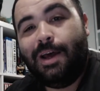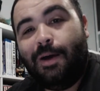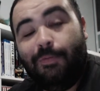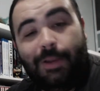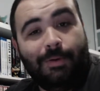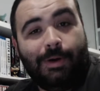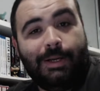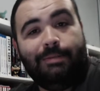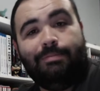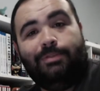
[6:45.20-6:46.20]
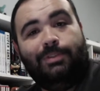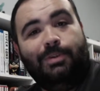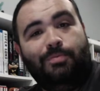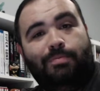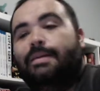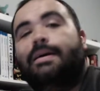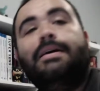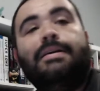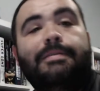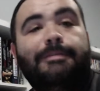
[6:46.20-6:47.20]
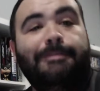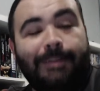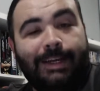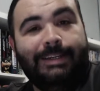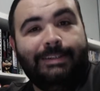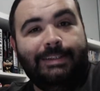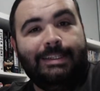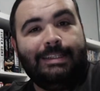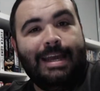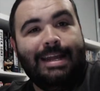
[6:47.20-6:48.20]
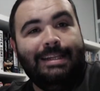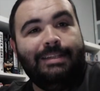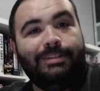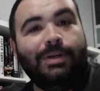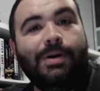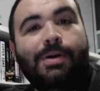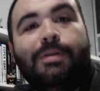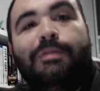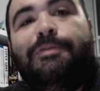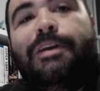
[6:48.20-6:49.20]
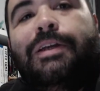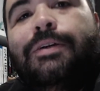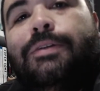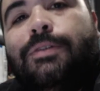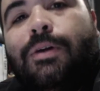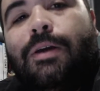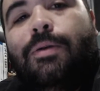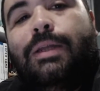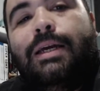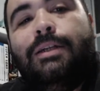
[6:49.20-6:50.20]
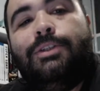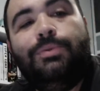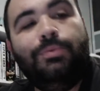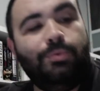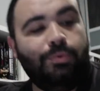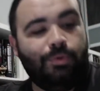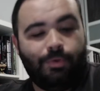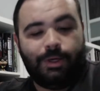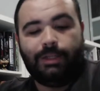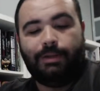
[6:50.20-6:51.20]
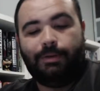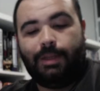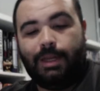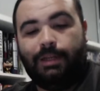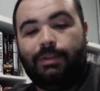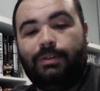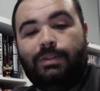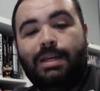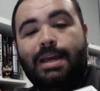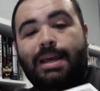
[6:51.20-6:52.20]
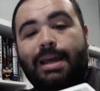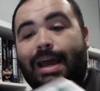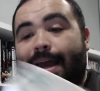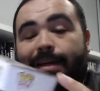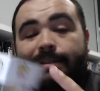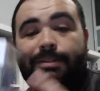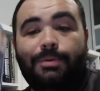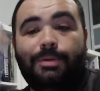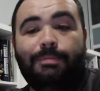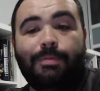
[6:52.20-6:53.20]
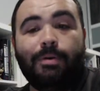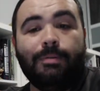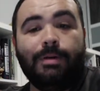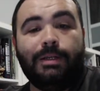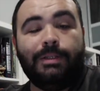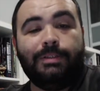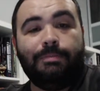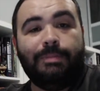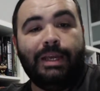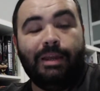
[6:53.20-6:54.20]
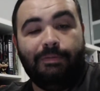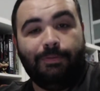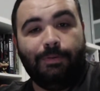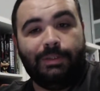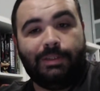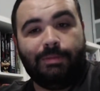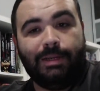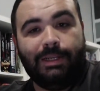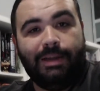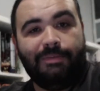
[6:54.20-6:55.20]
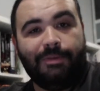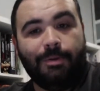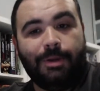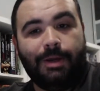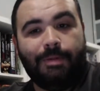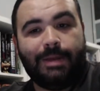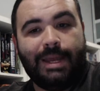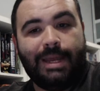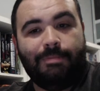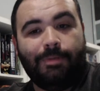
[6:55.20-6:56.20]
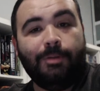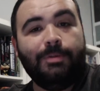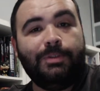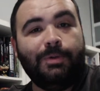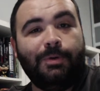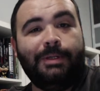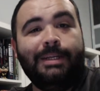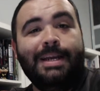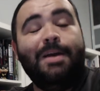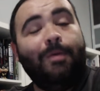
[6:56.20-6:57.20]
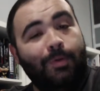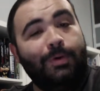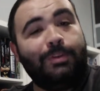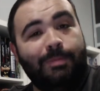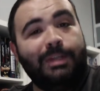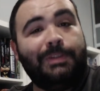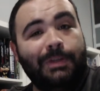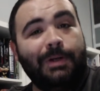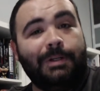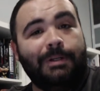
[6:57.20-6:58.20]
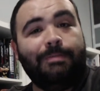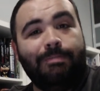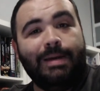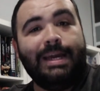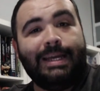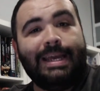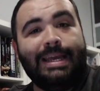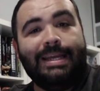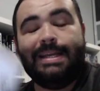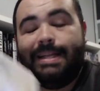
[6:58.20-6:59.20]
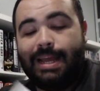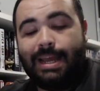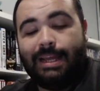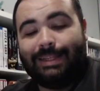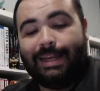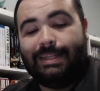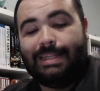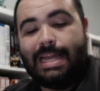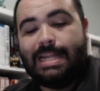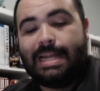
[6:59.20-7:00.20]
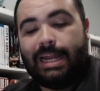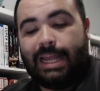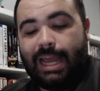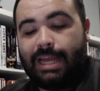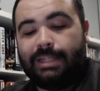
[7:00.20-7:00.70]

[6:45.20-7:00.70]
video on it soon. Finally, to end this haul, figures, I only got two quick little things. I had to do it. Pokemon is a big influence in my life growing up, and Bulbasaur was my starter back in 1998